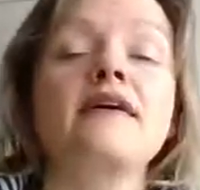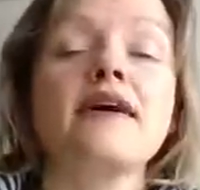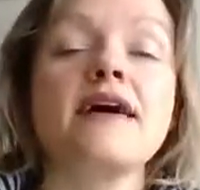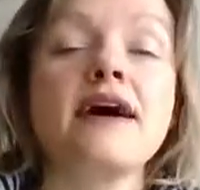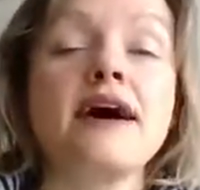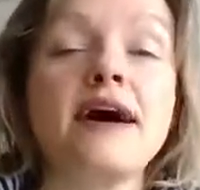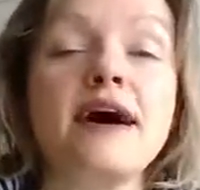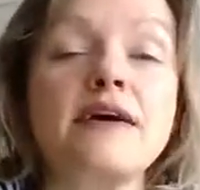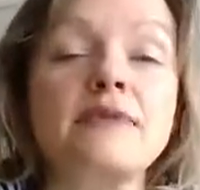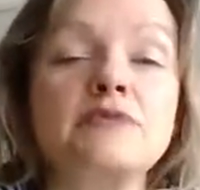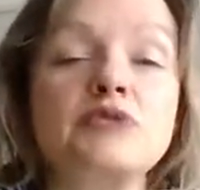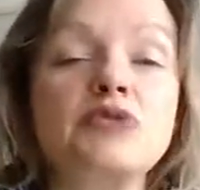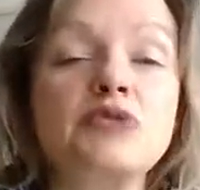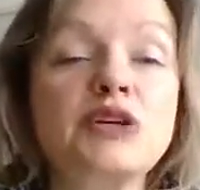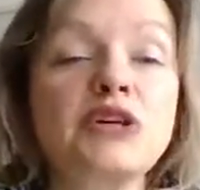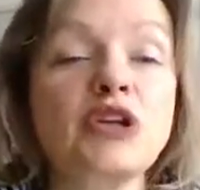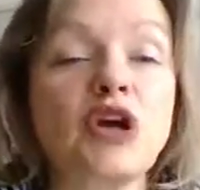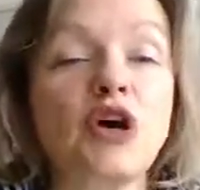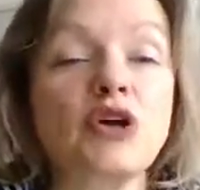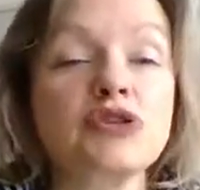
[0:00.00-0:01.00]
You
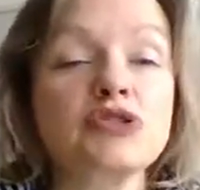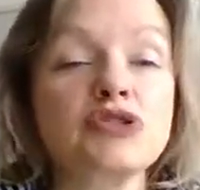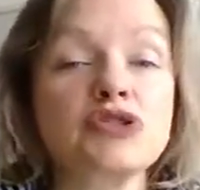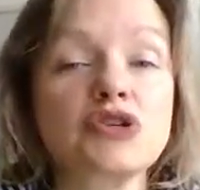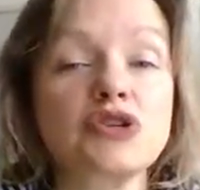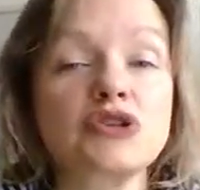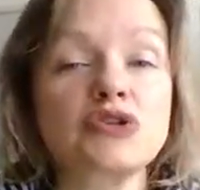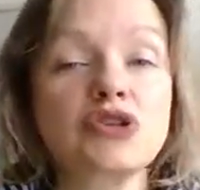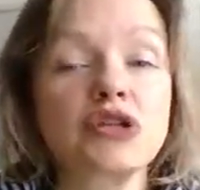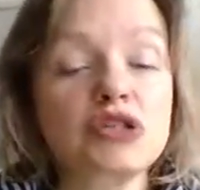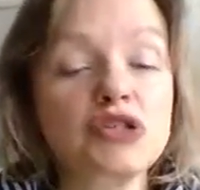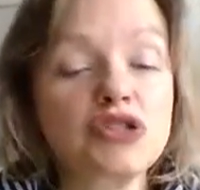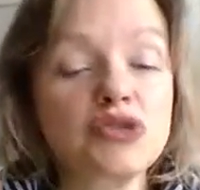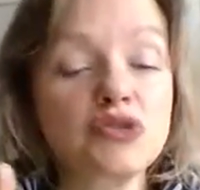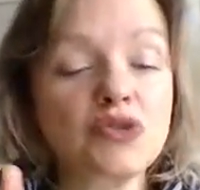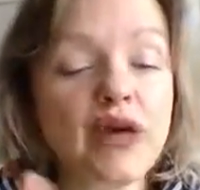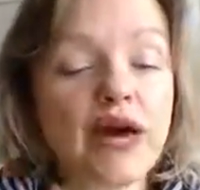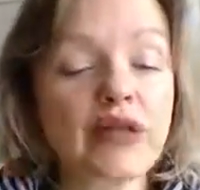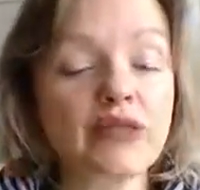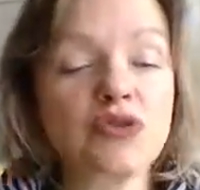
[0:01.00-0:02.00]
can
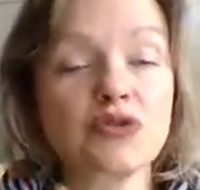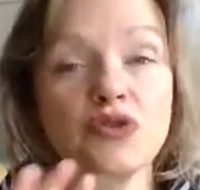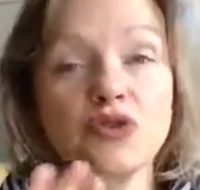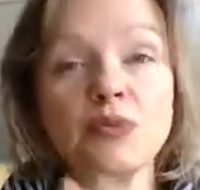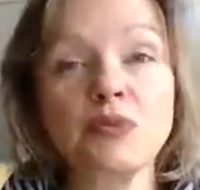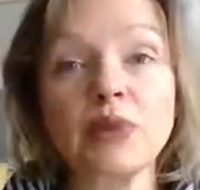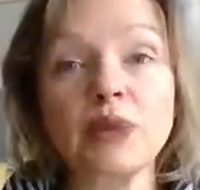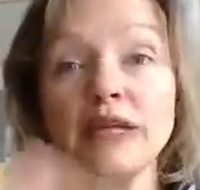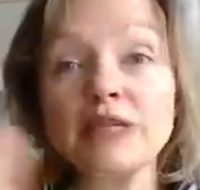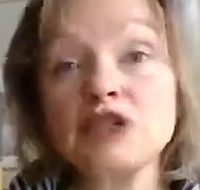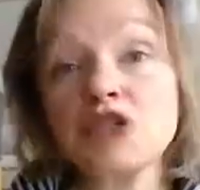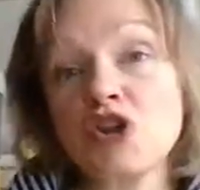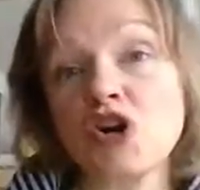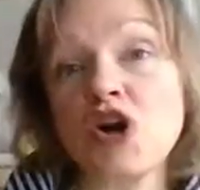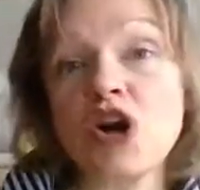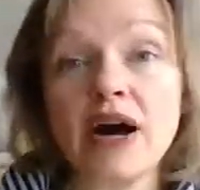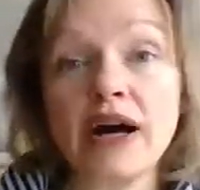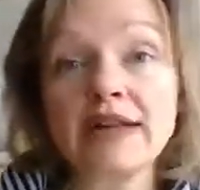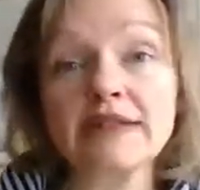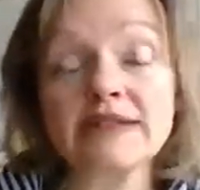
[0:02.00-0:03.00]
do that through a blood
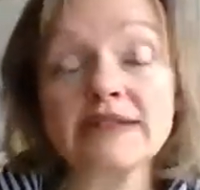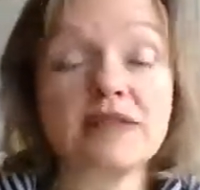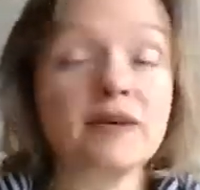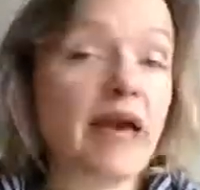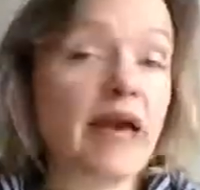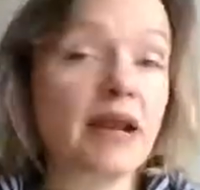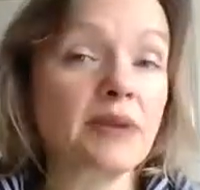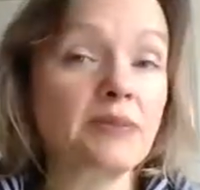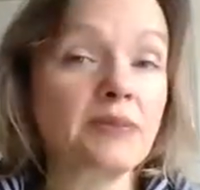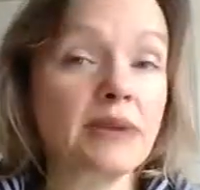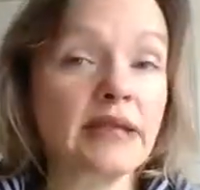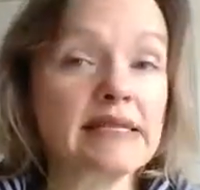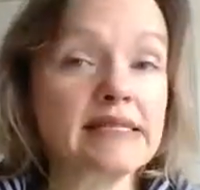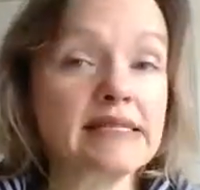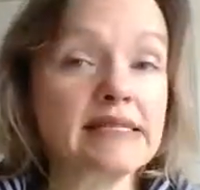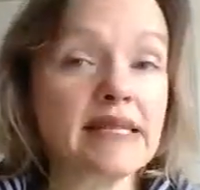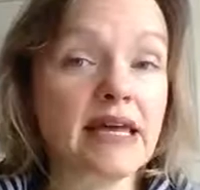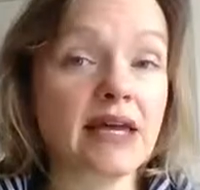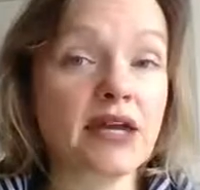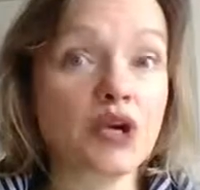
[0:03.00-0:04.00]
draw at a
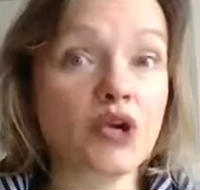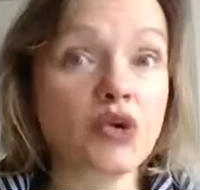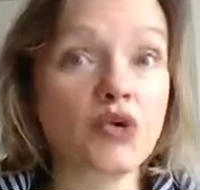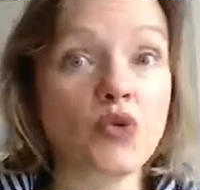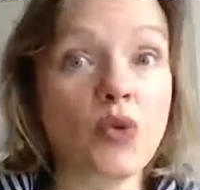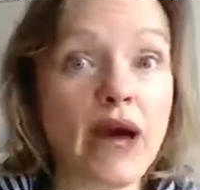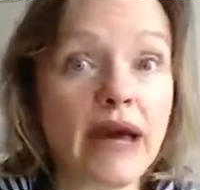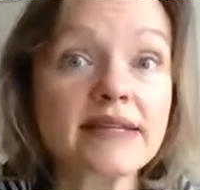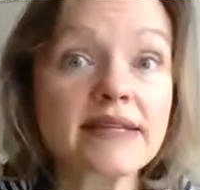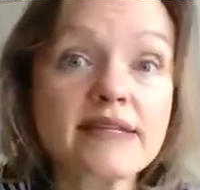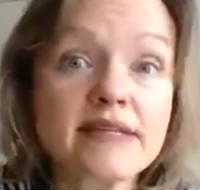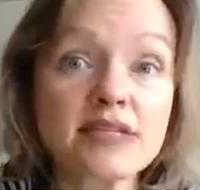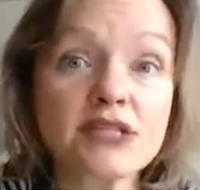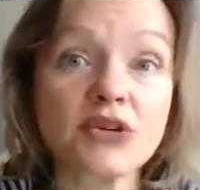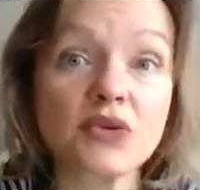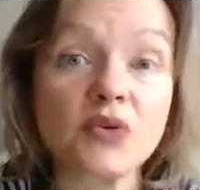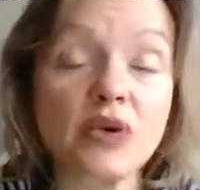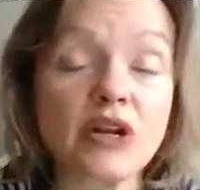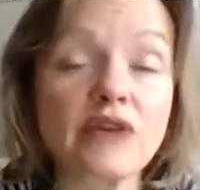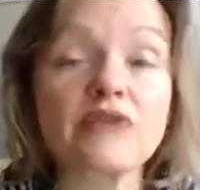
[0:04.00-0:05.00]
place like Quest
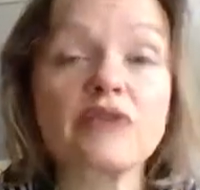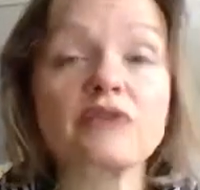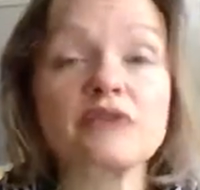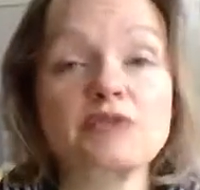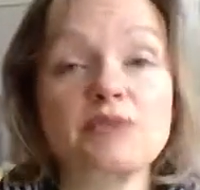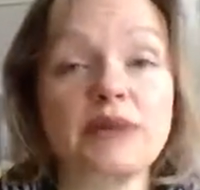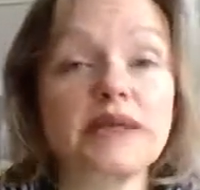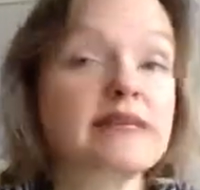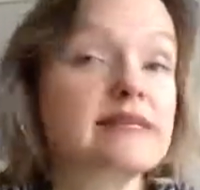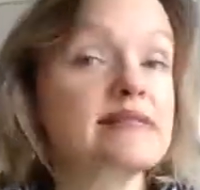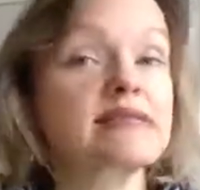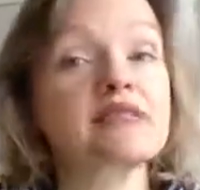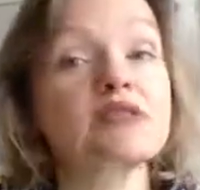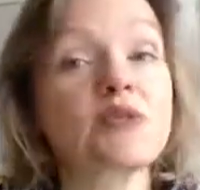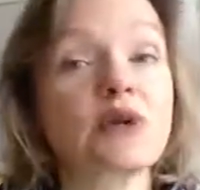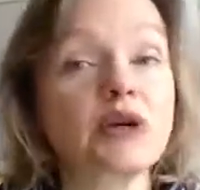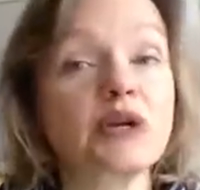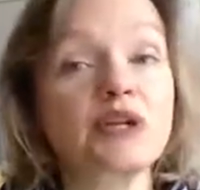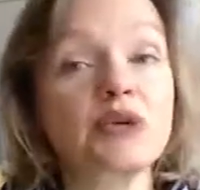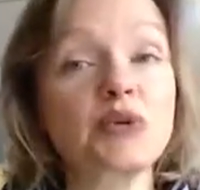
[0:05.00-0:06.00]
or one of those places
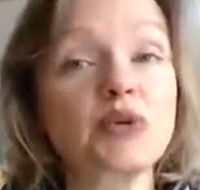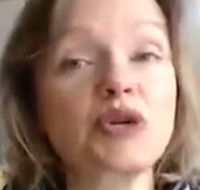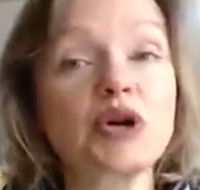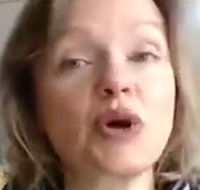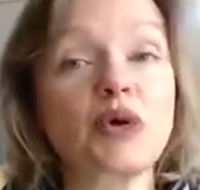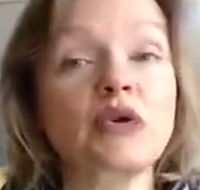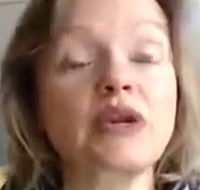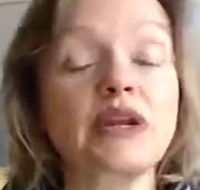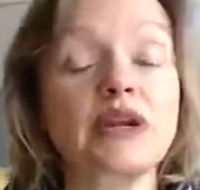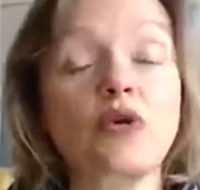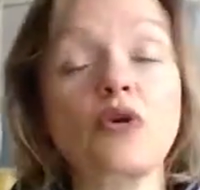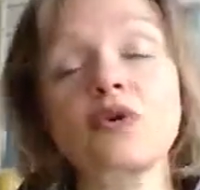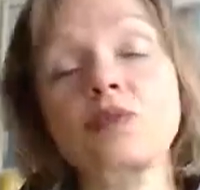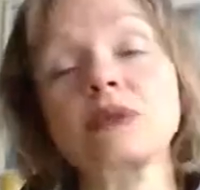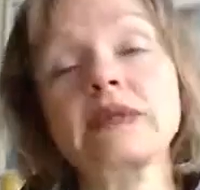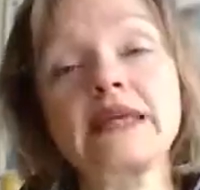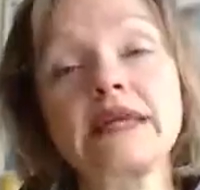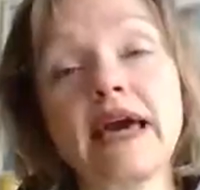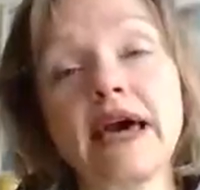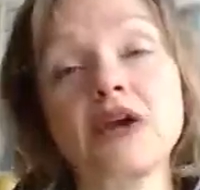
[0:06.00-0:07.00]
where you would go to
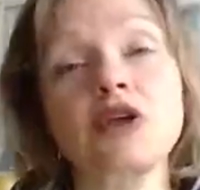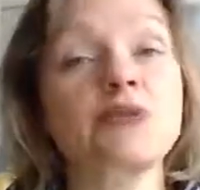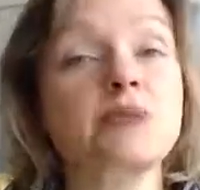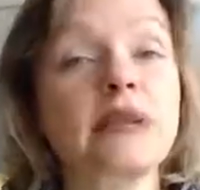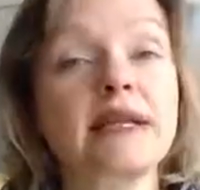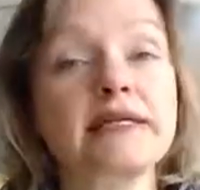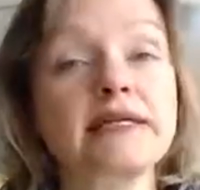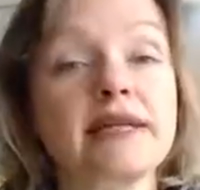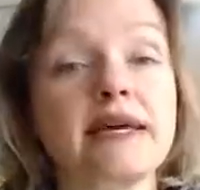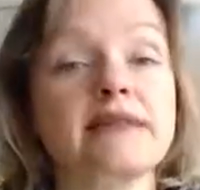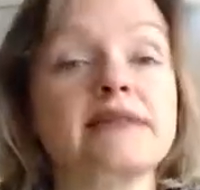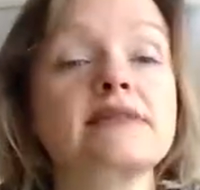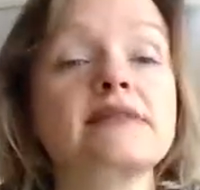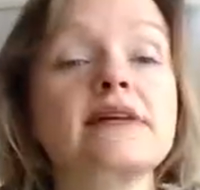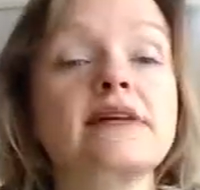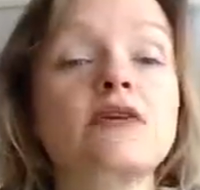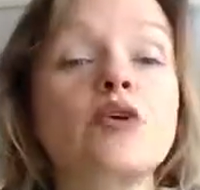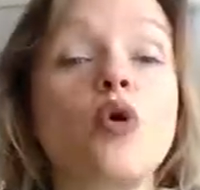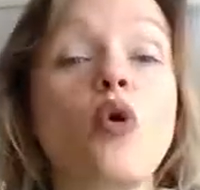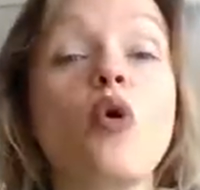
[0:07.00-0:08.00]
normally get your blood
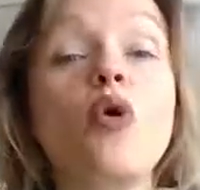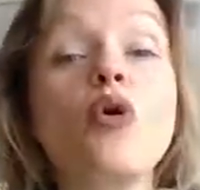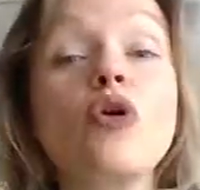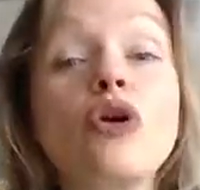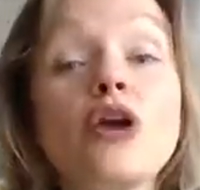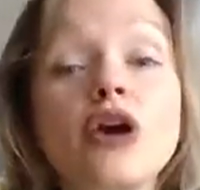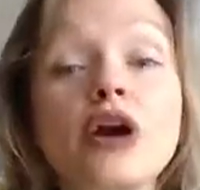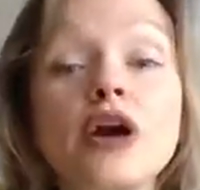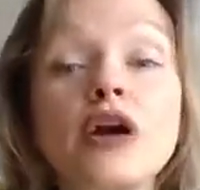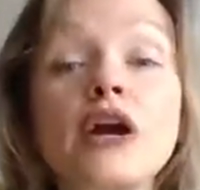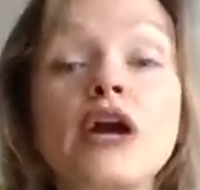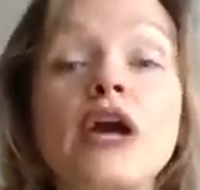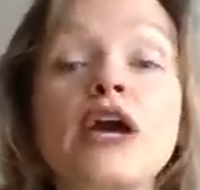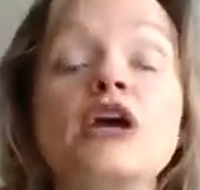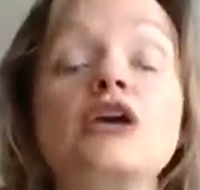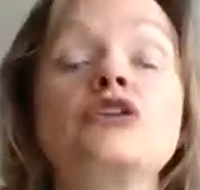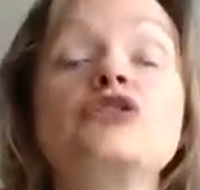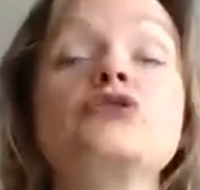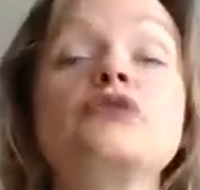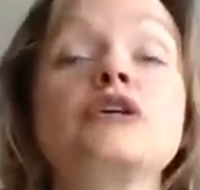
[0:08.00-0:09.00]
tested, or
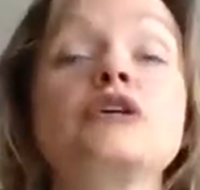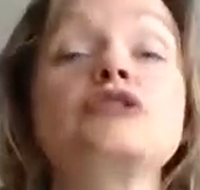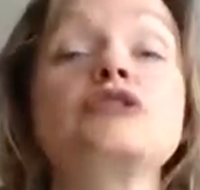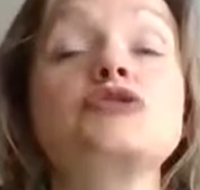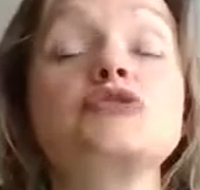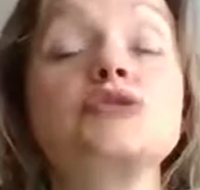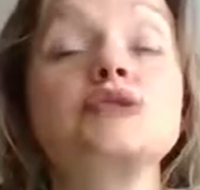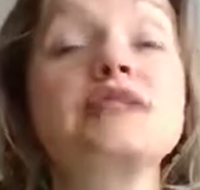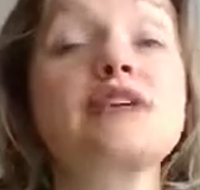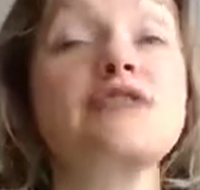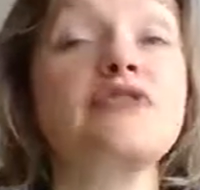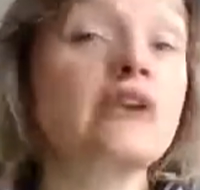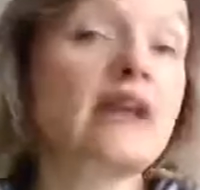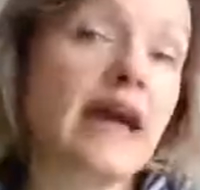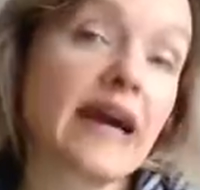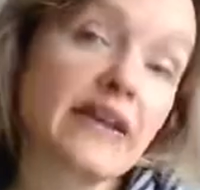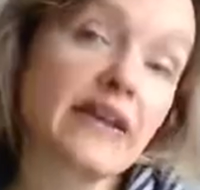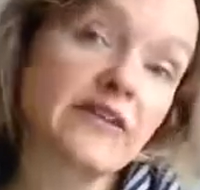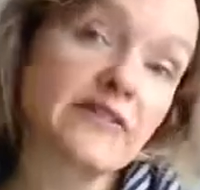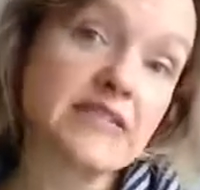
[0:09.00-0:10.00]
you can do a different
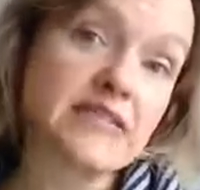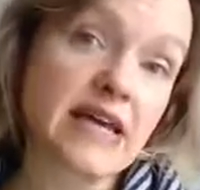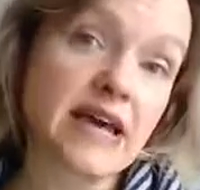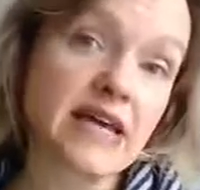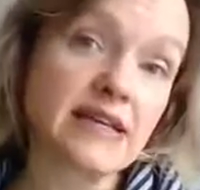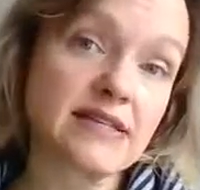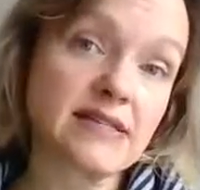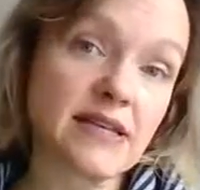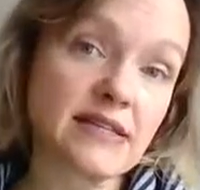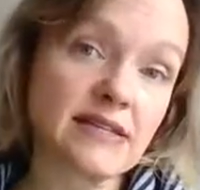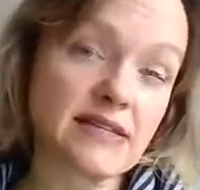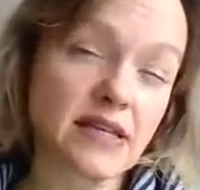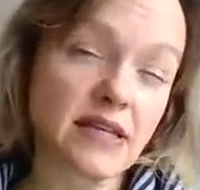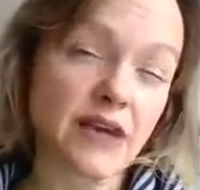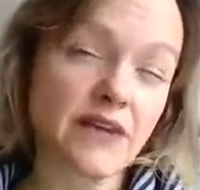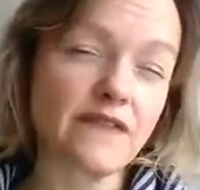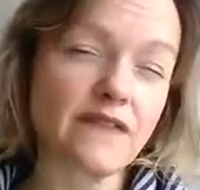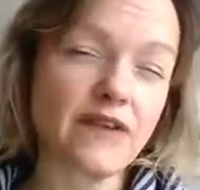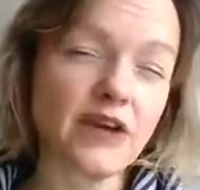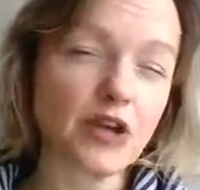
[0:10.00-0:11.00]
kind of a test that's like
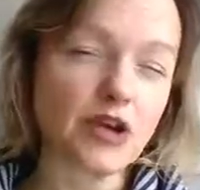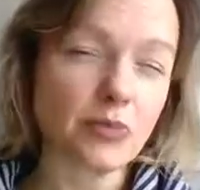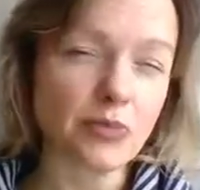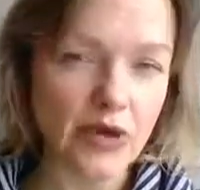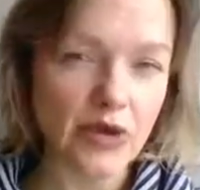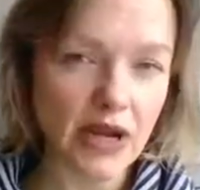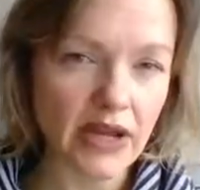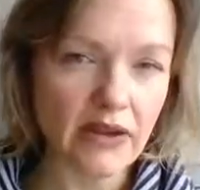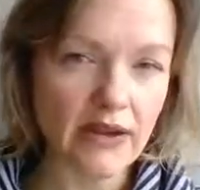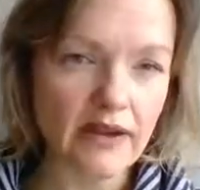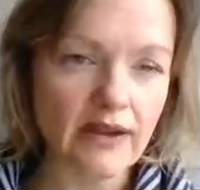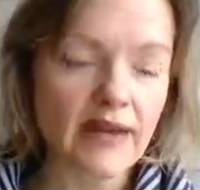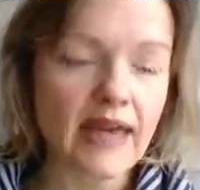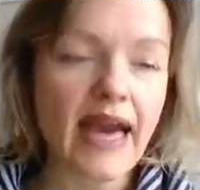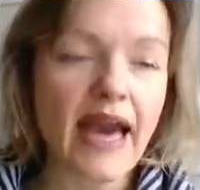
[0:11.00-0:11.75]
a finger prick,